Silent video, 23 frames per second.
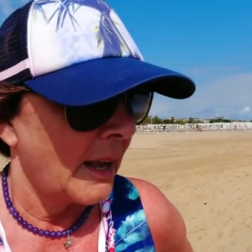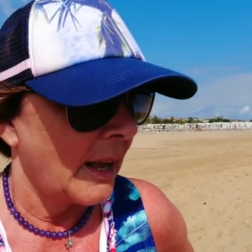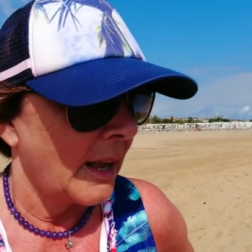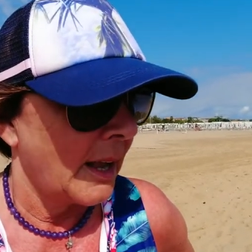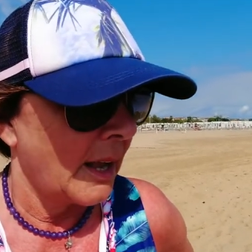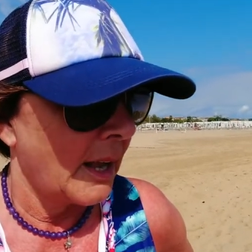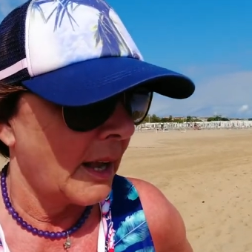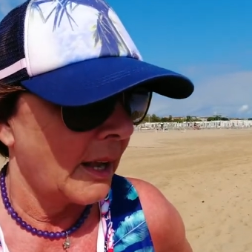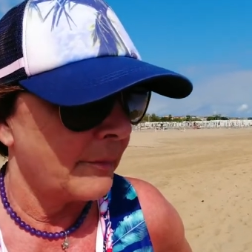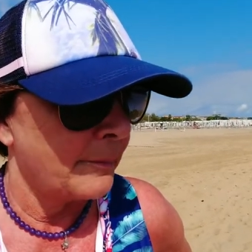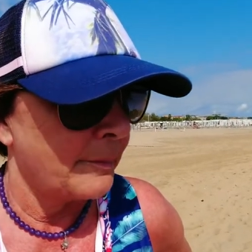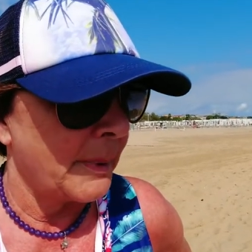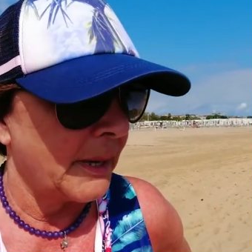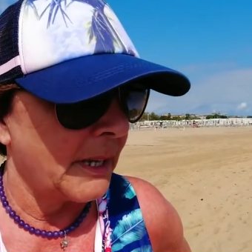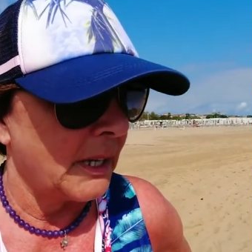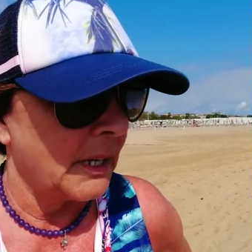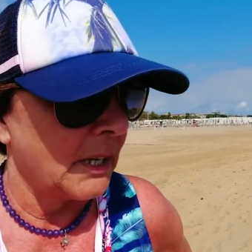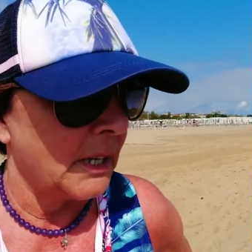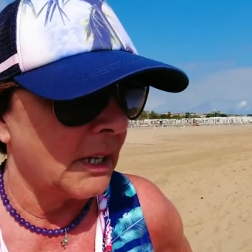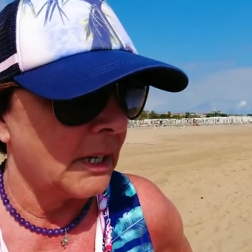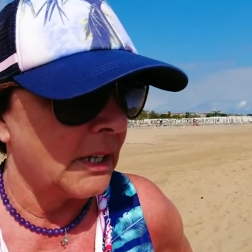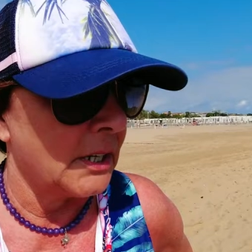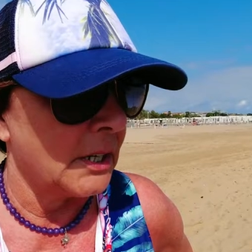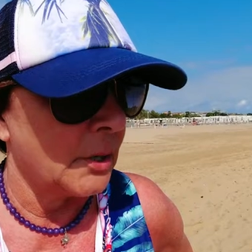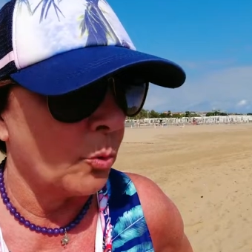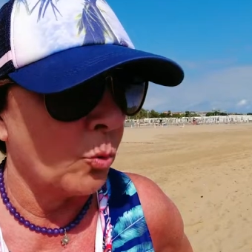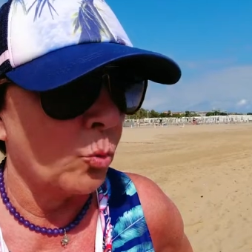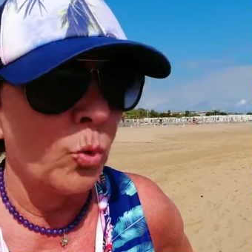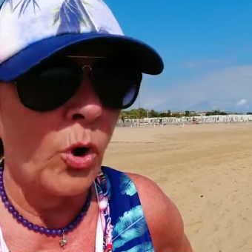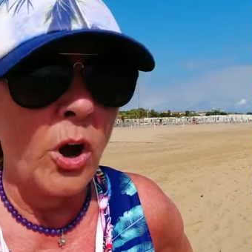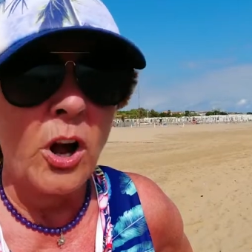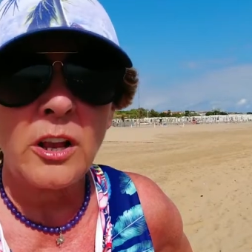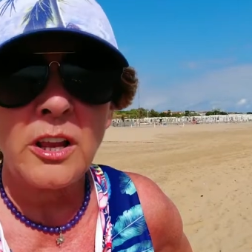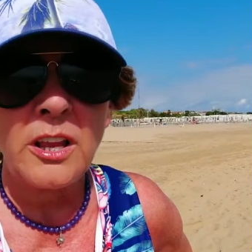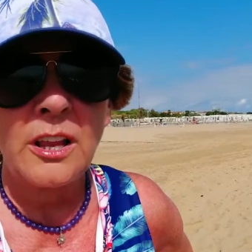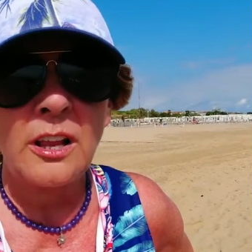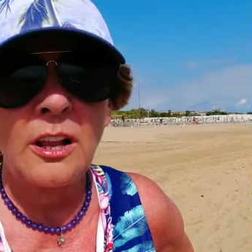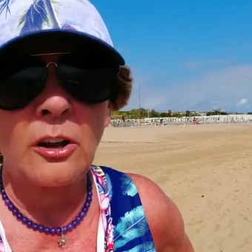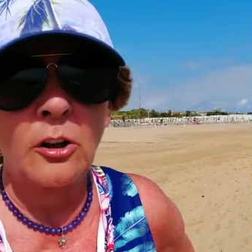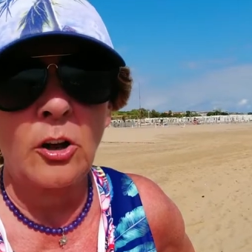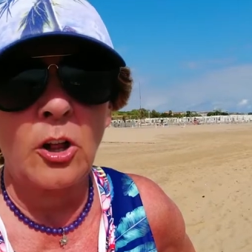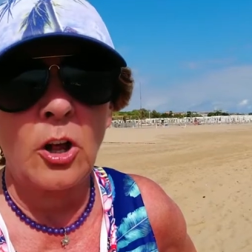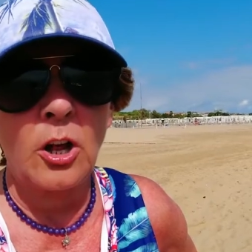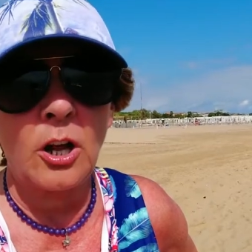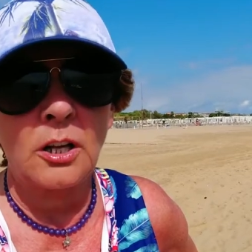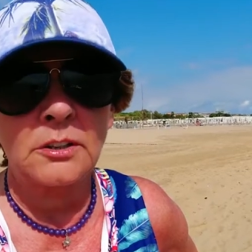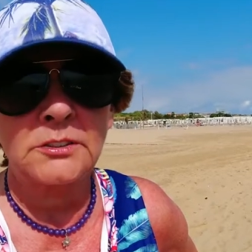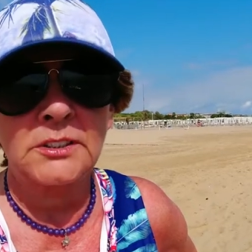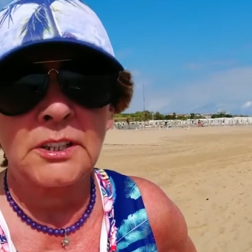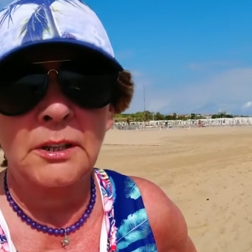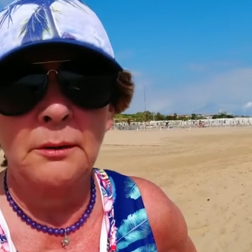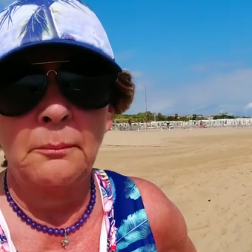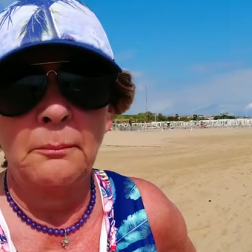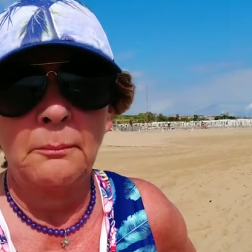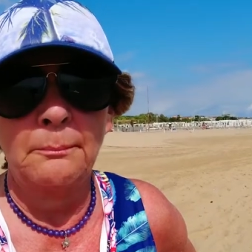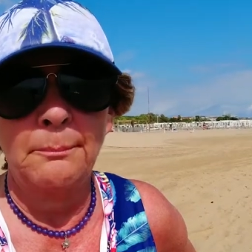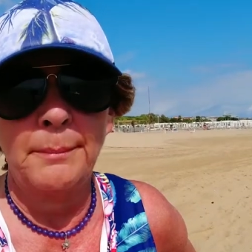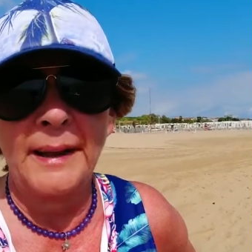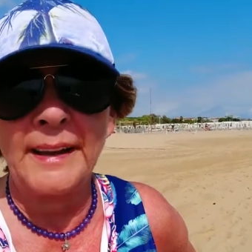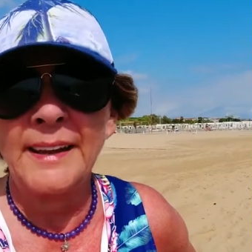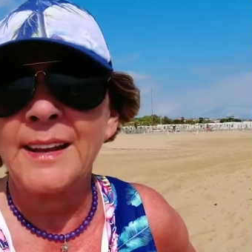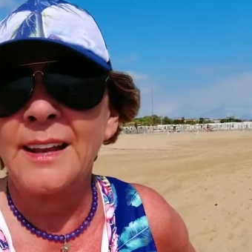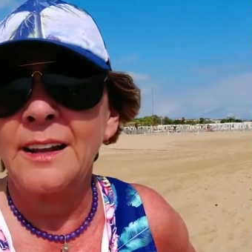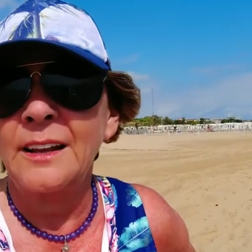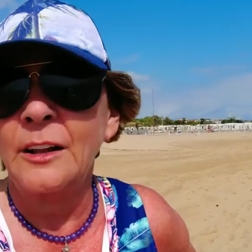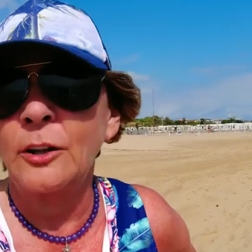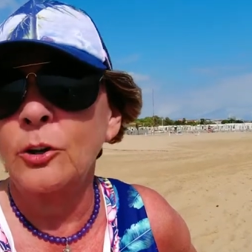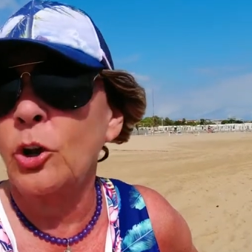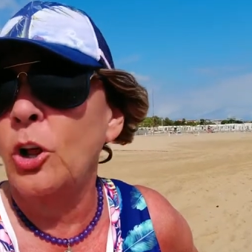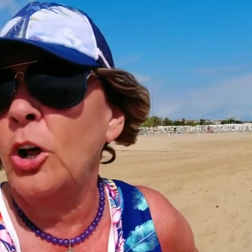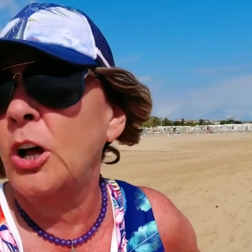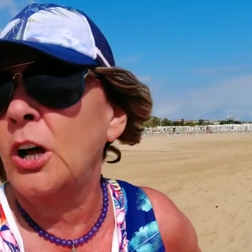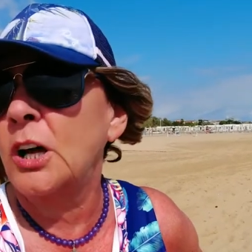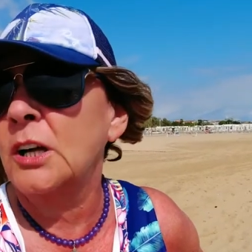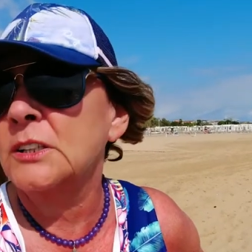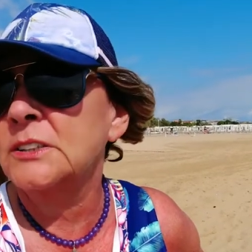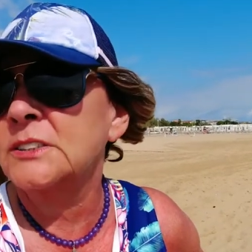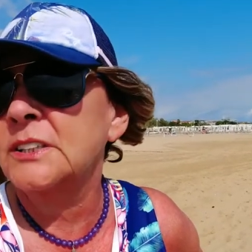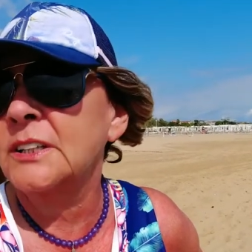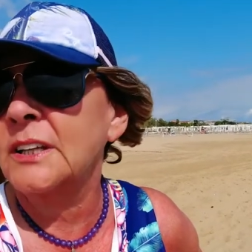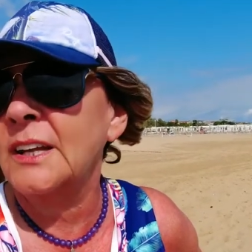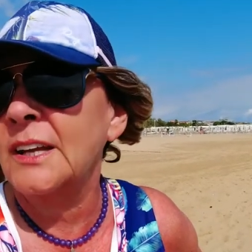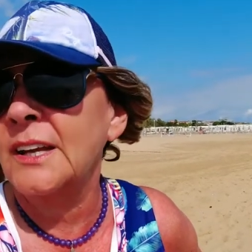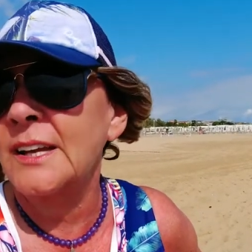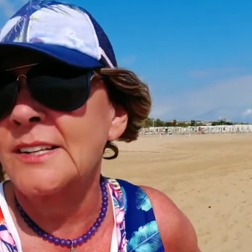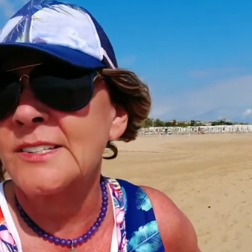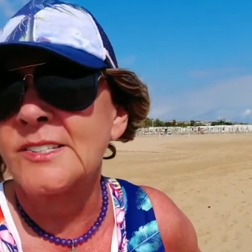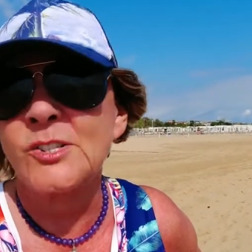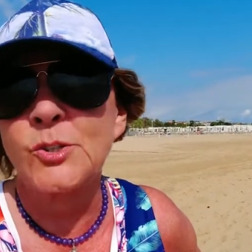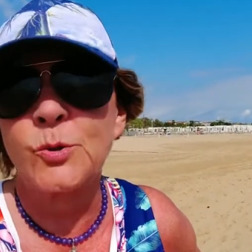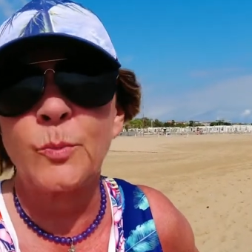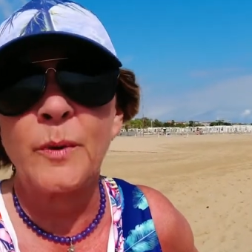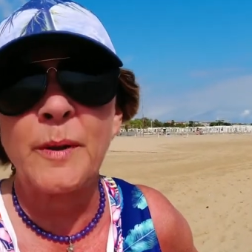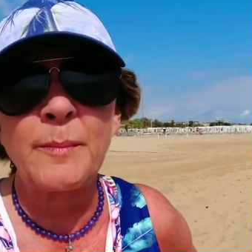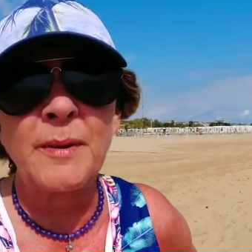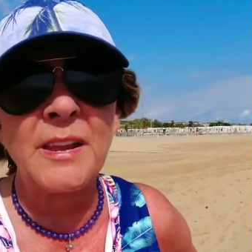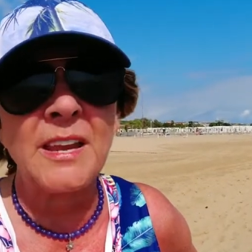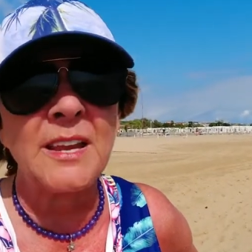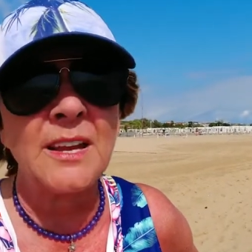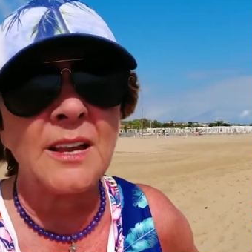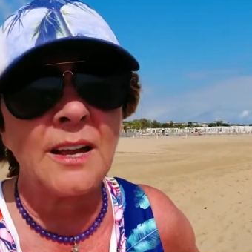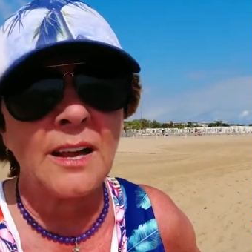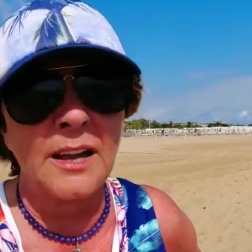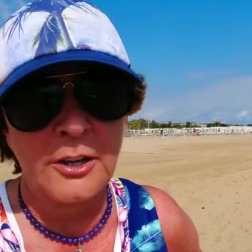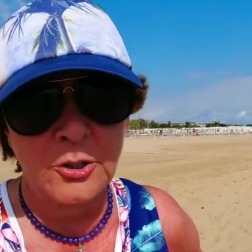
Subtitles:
I've been walking a lot, biking a lot, and swimming.